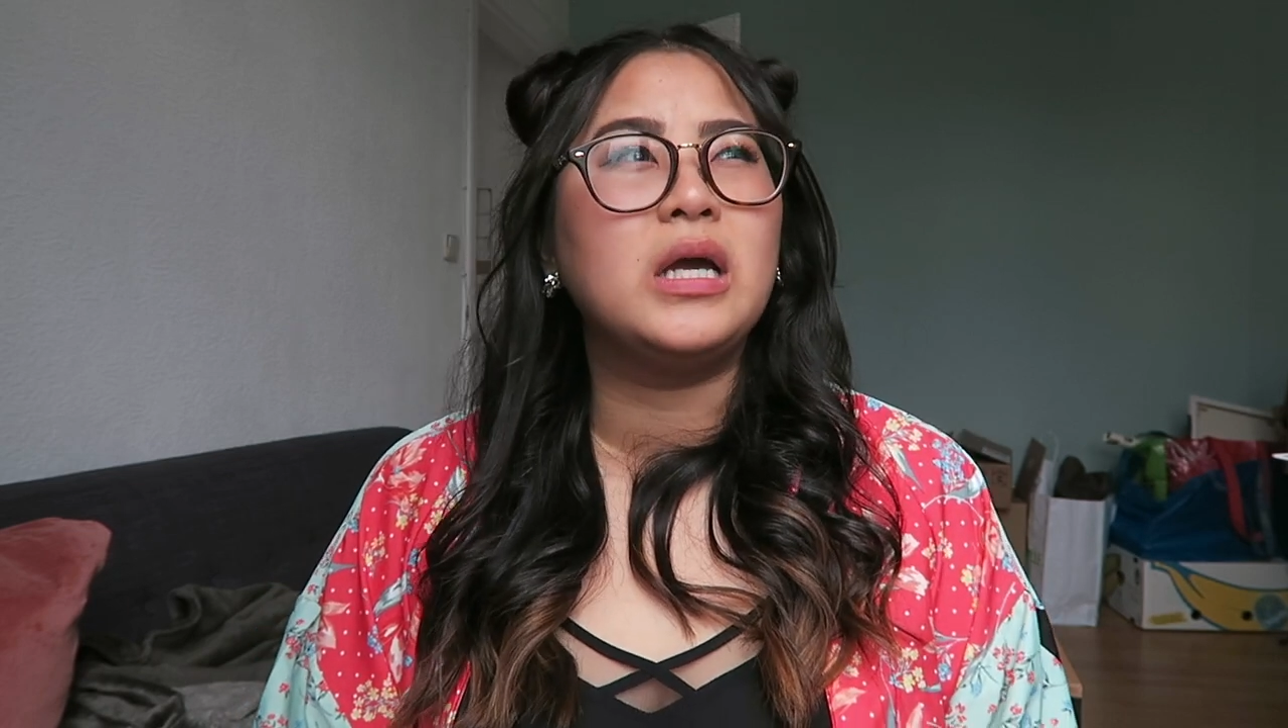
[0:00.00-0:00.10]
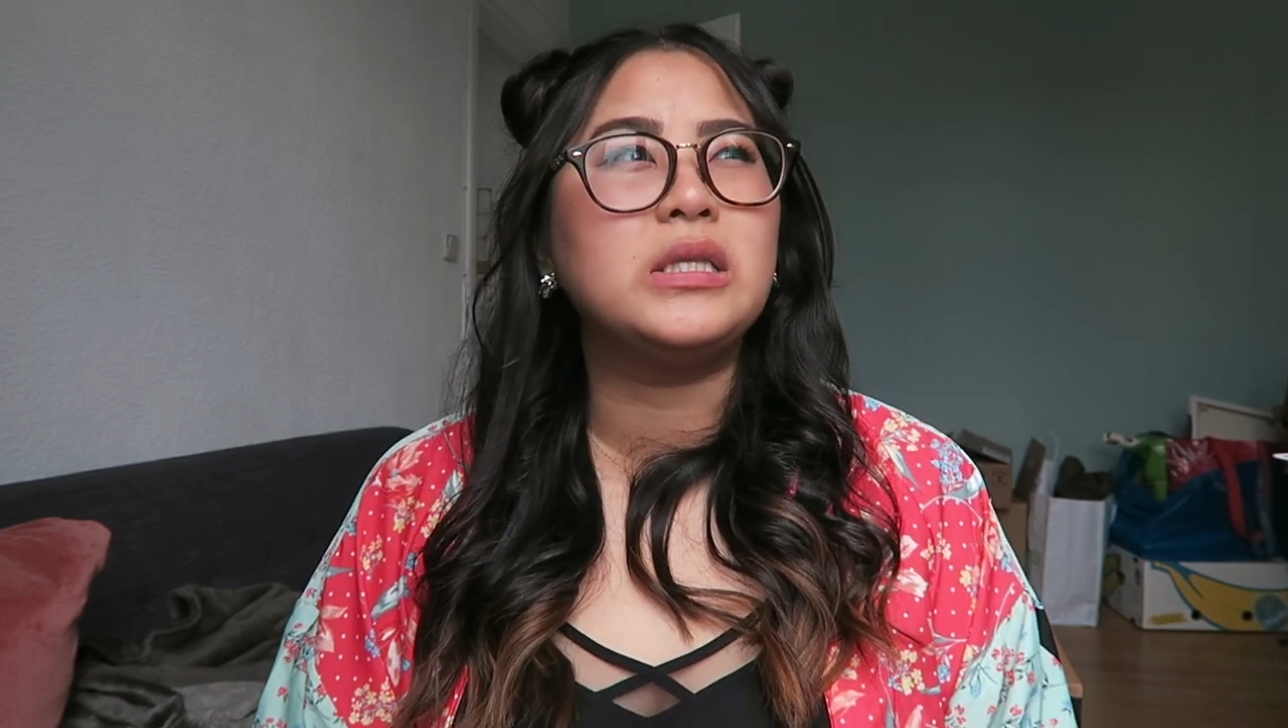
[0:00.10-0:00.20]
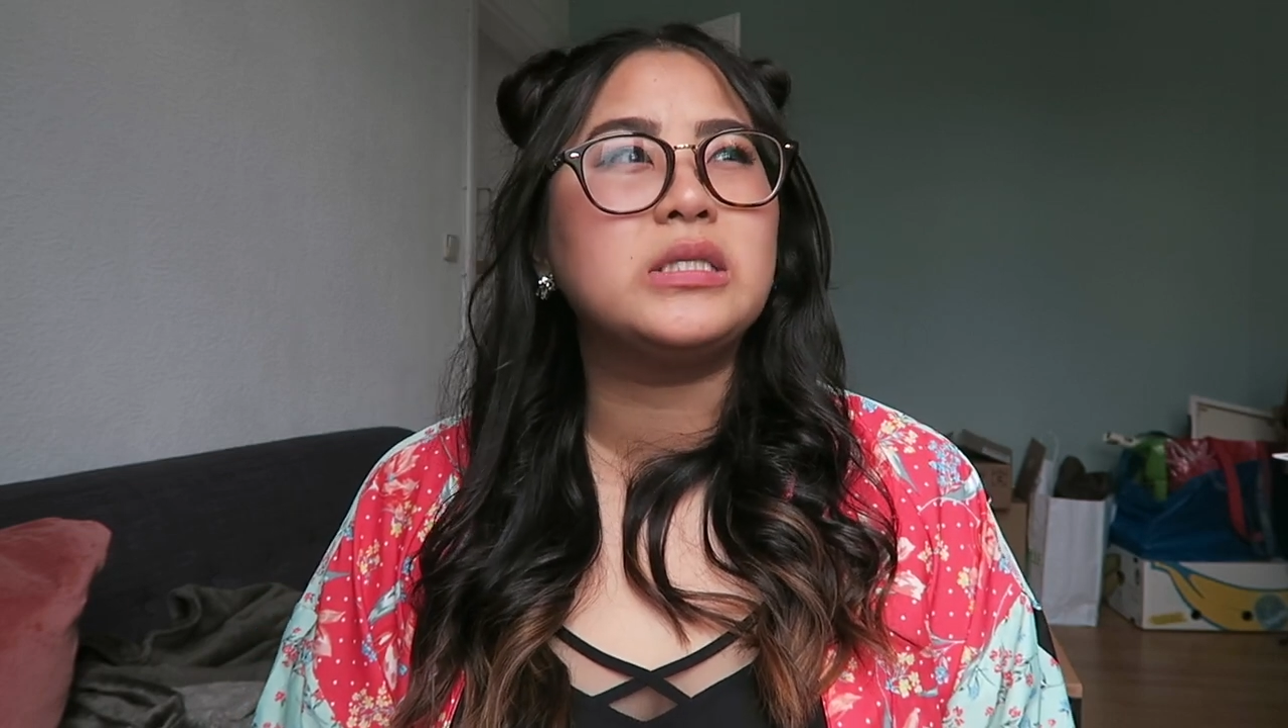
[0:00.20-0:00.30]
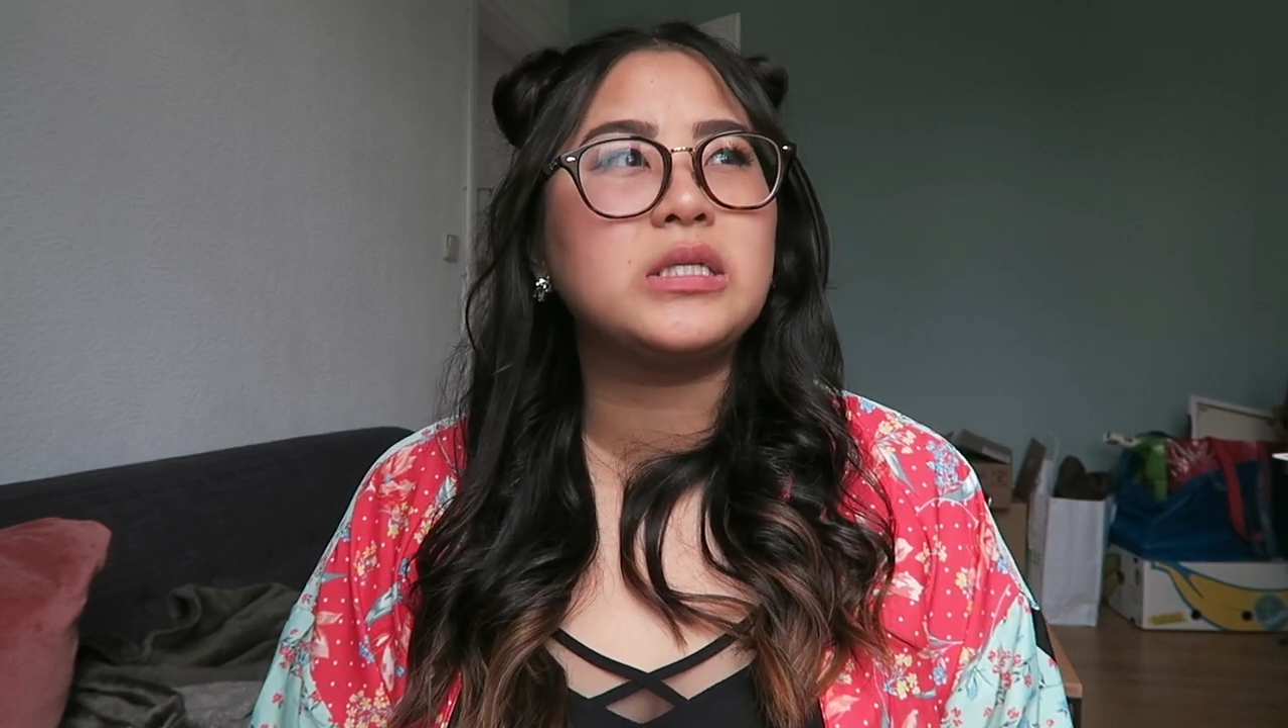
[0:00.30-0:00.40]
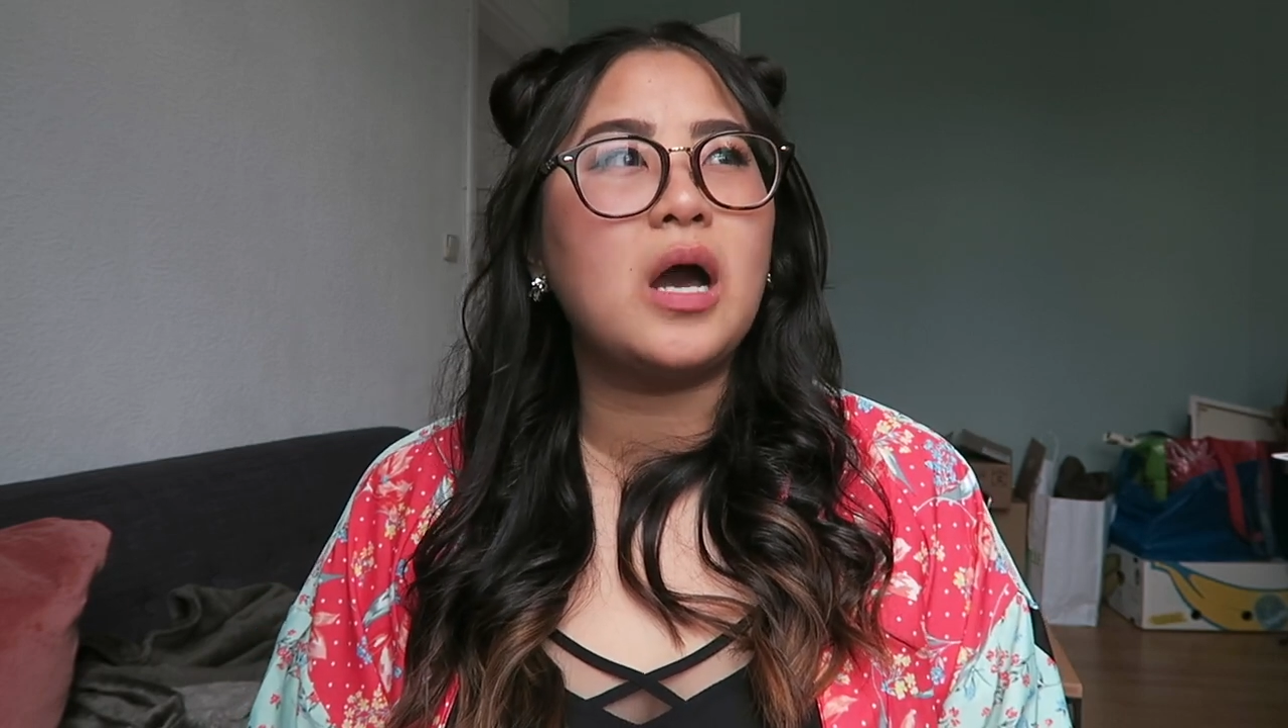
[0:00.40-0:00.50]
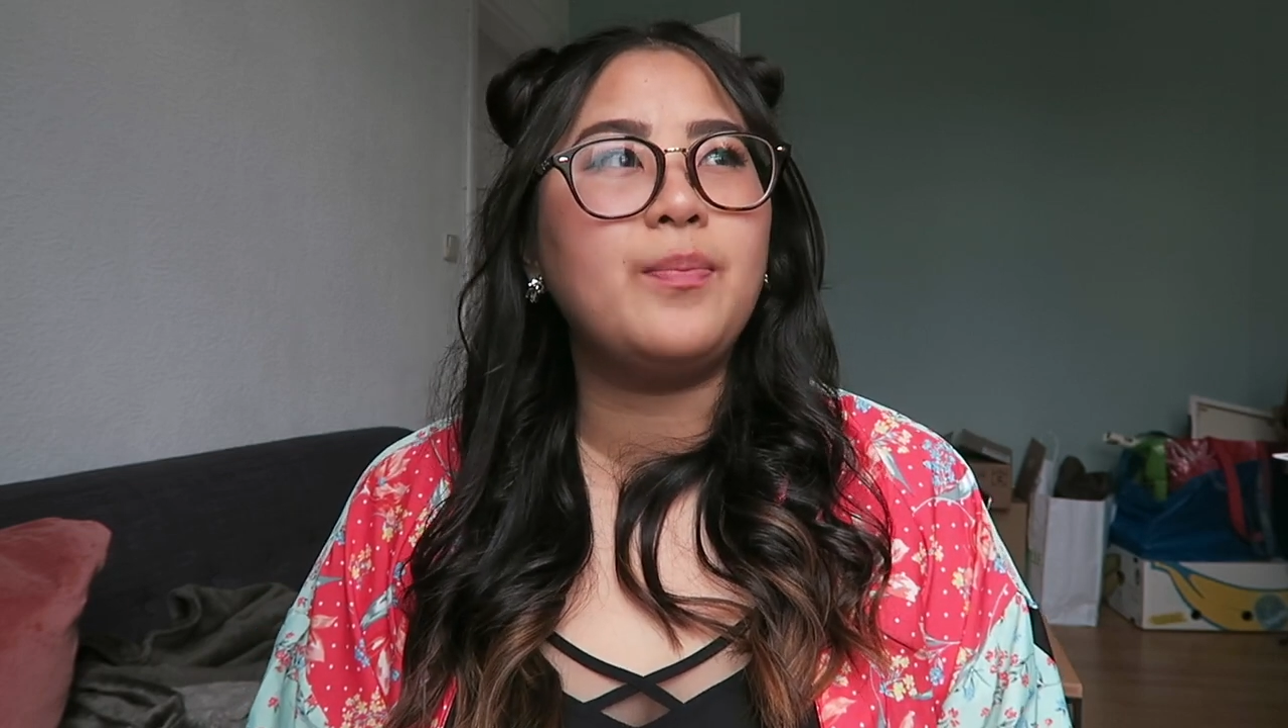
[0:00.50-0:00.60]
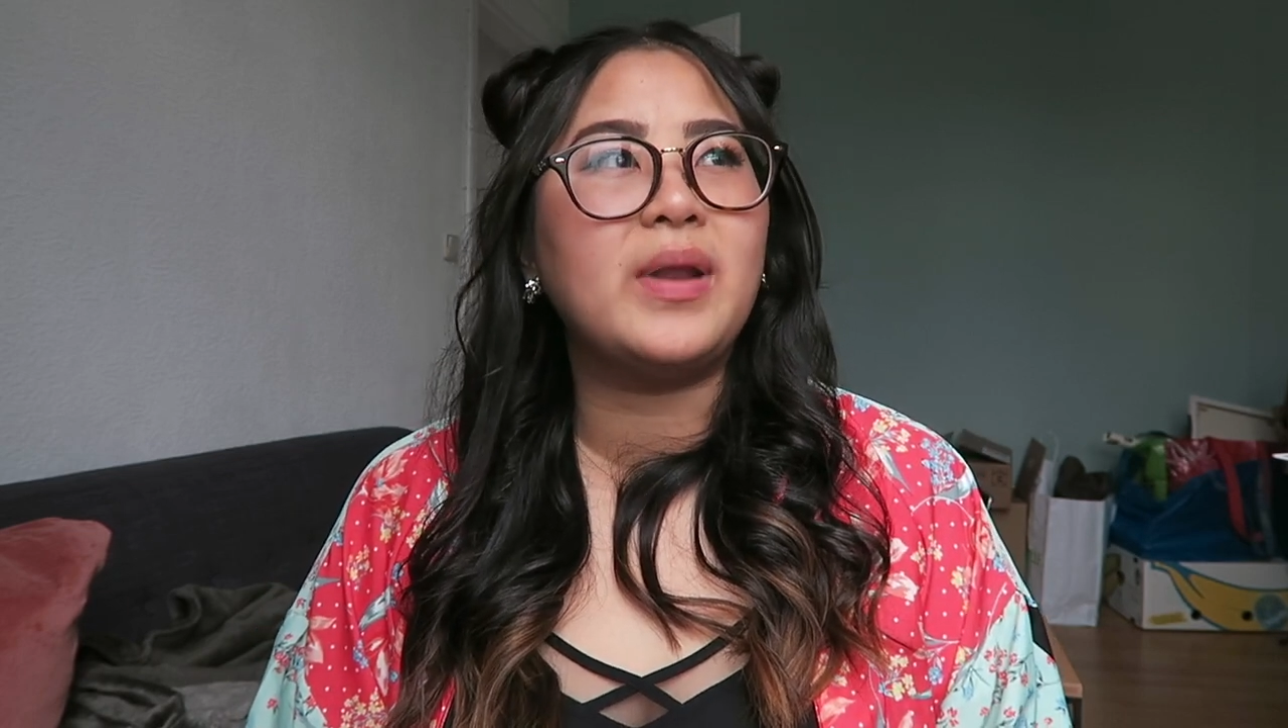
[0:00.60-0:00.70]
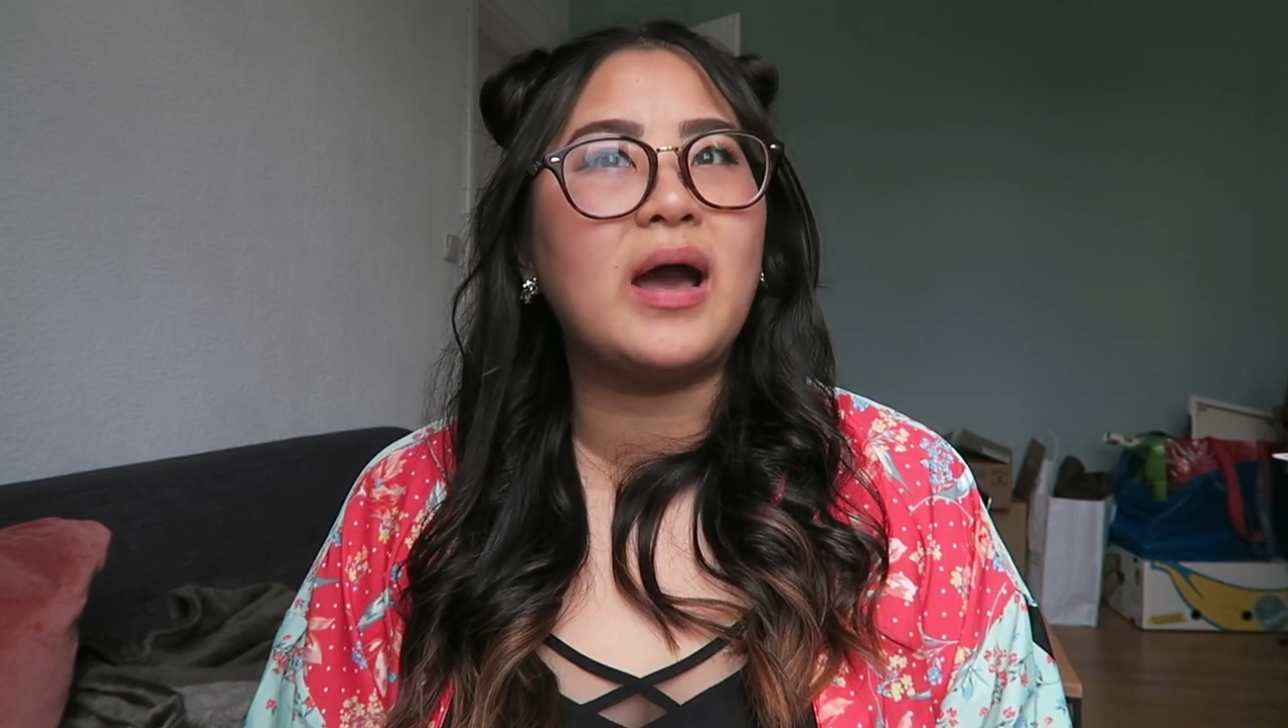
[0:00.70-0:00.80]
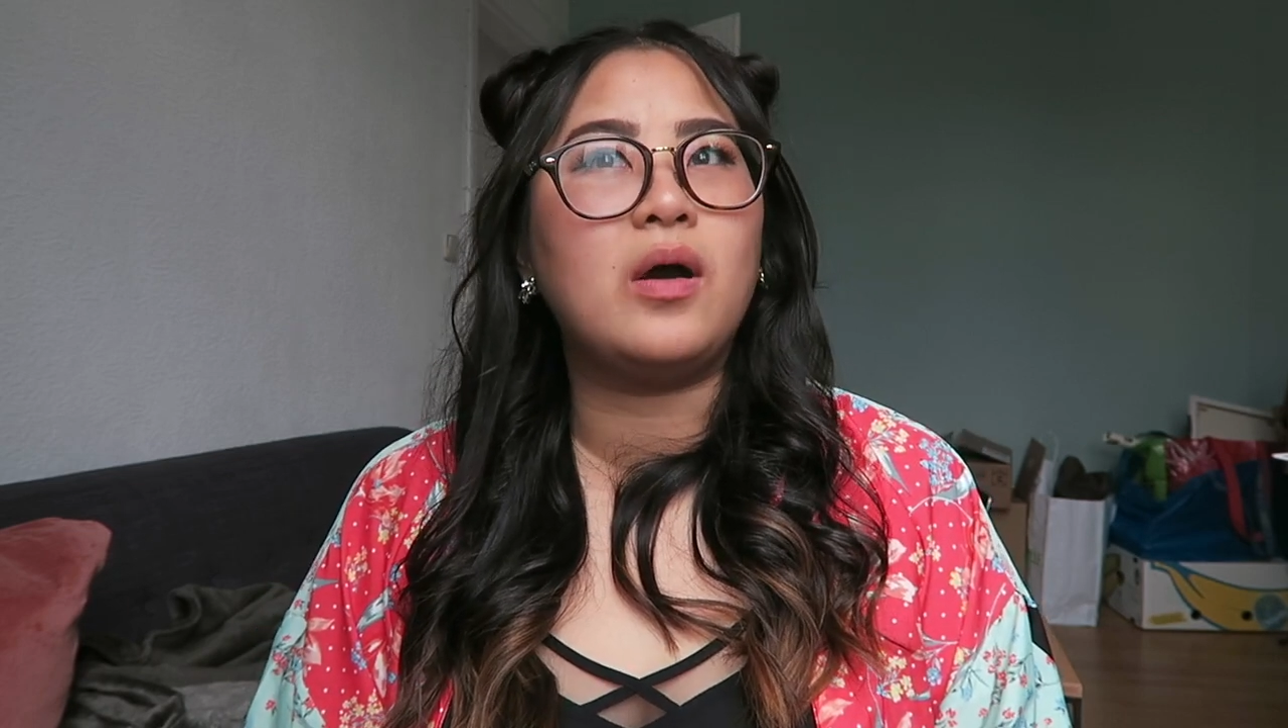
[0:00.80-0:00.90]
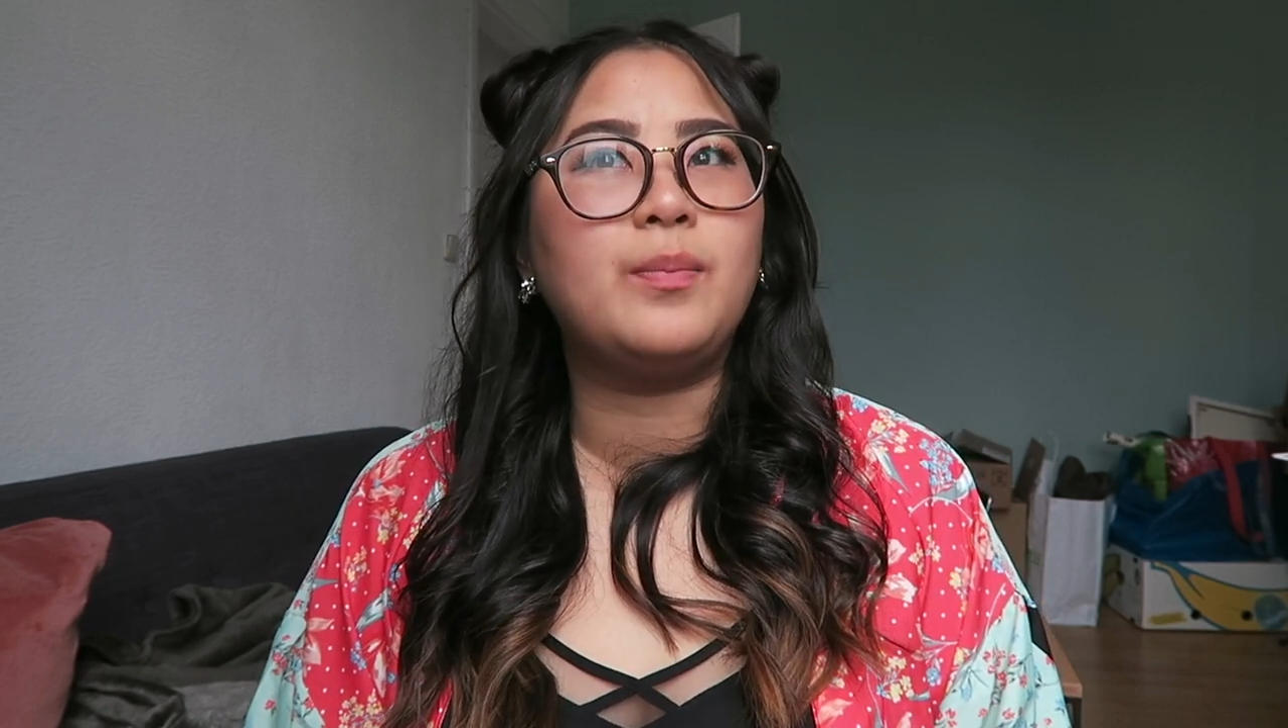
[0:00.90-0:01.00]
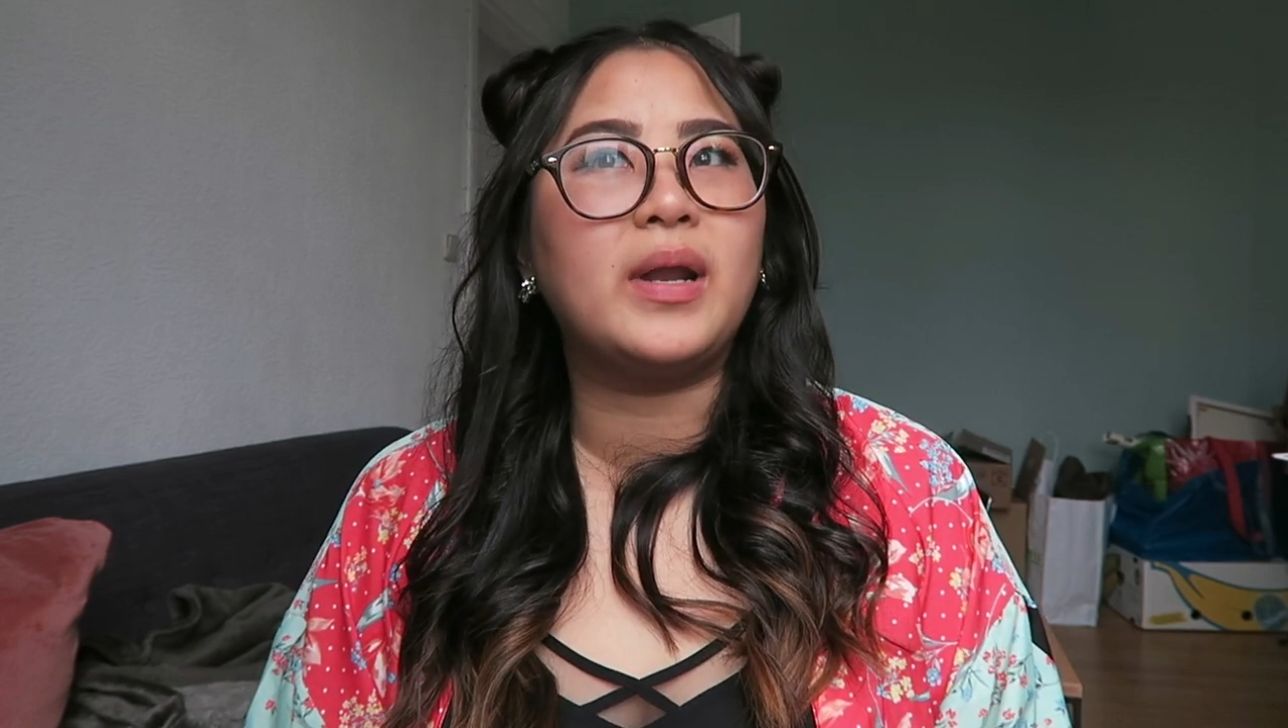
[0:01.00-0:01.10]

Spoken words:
It stopped now,